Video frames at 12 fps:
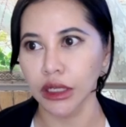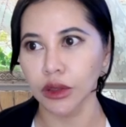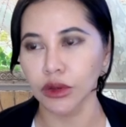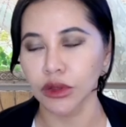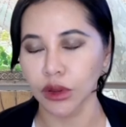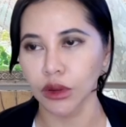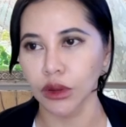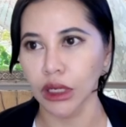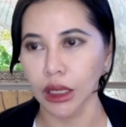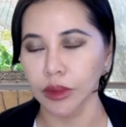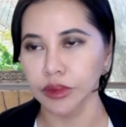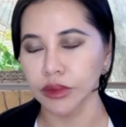and also
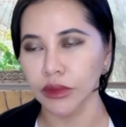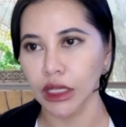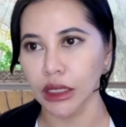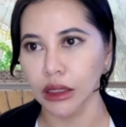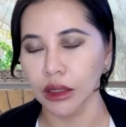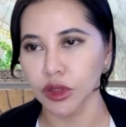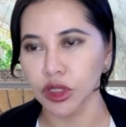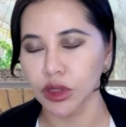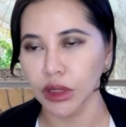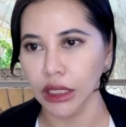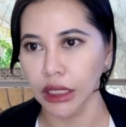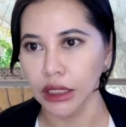
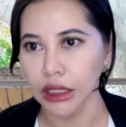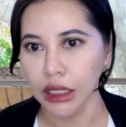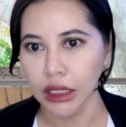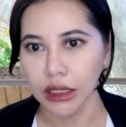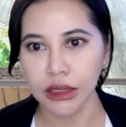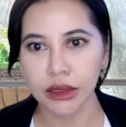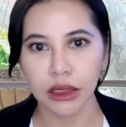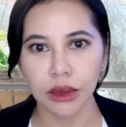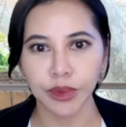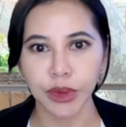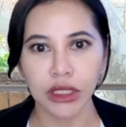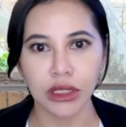Australia, it's
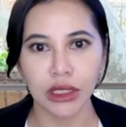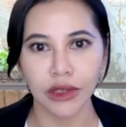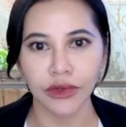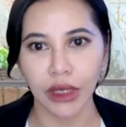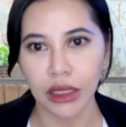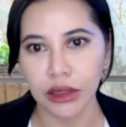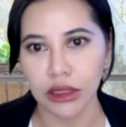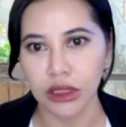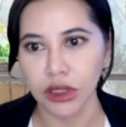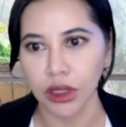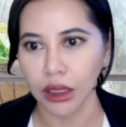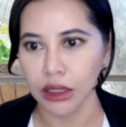perceived as
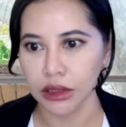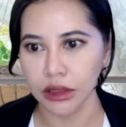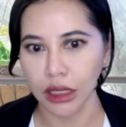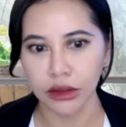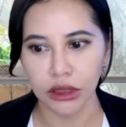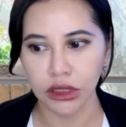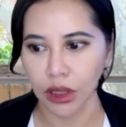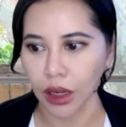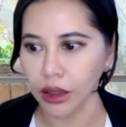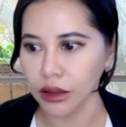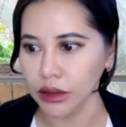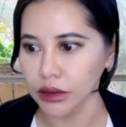another
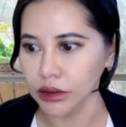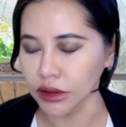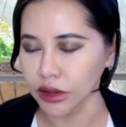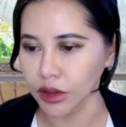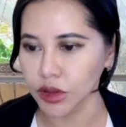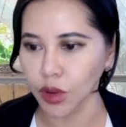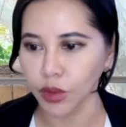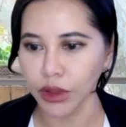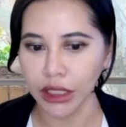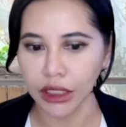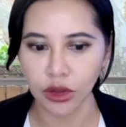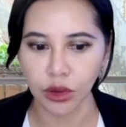jargon, you know. So
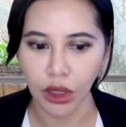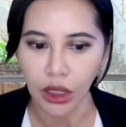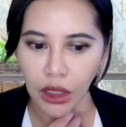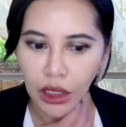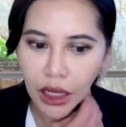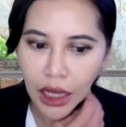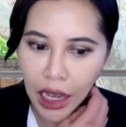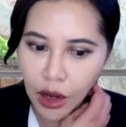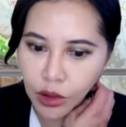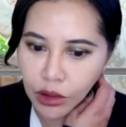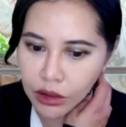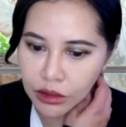we need to
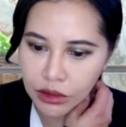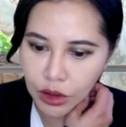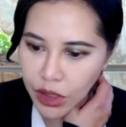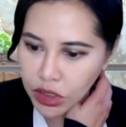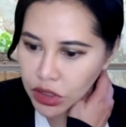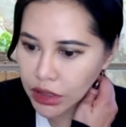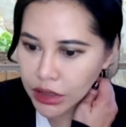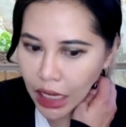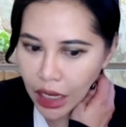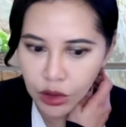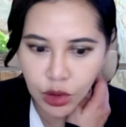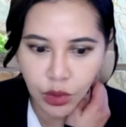
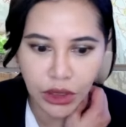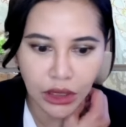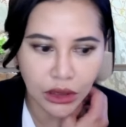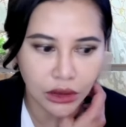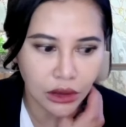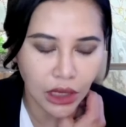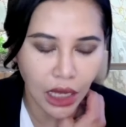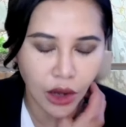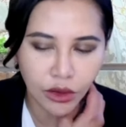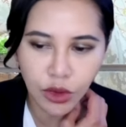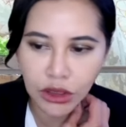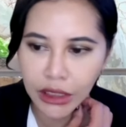
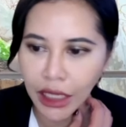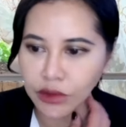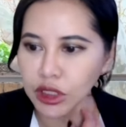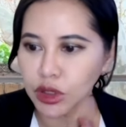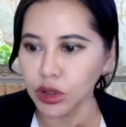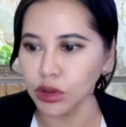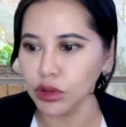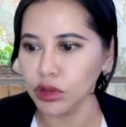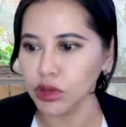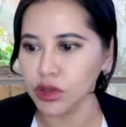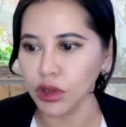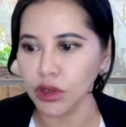what can we do
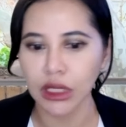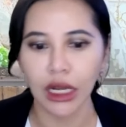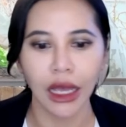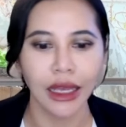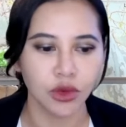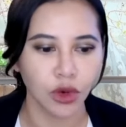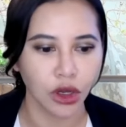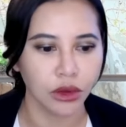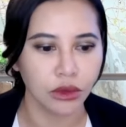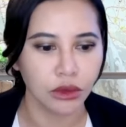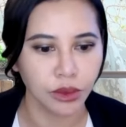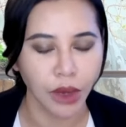to socialize
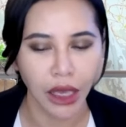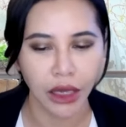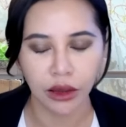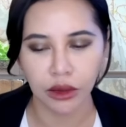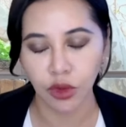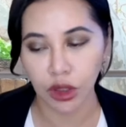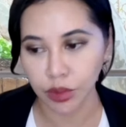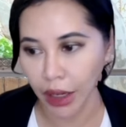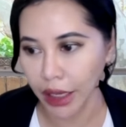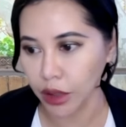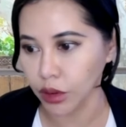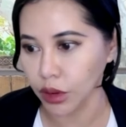what
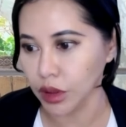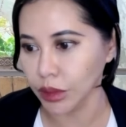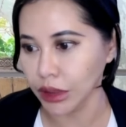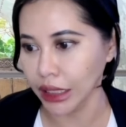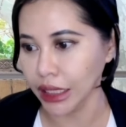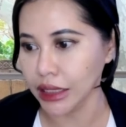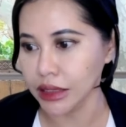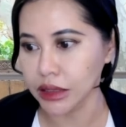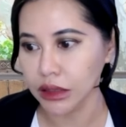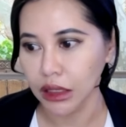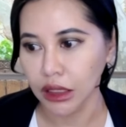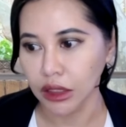bioeconomy
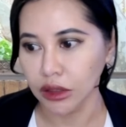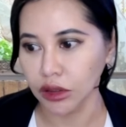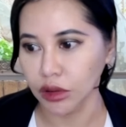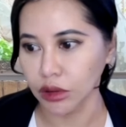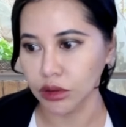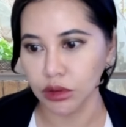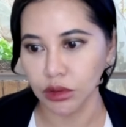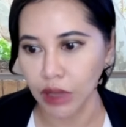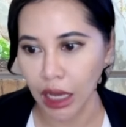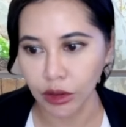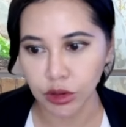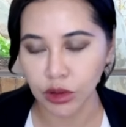is, you know, to
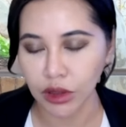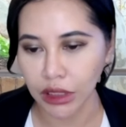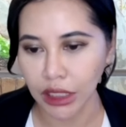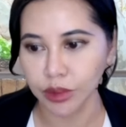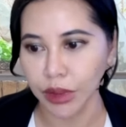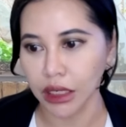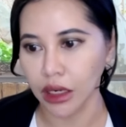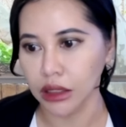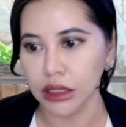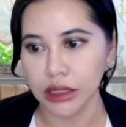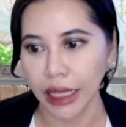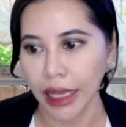create better
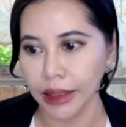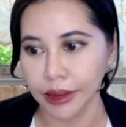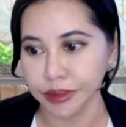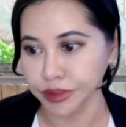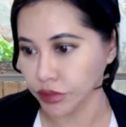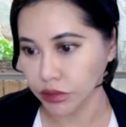understanding.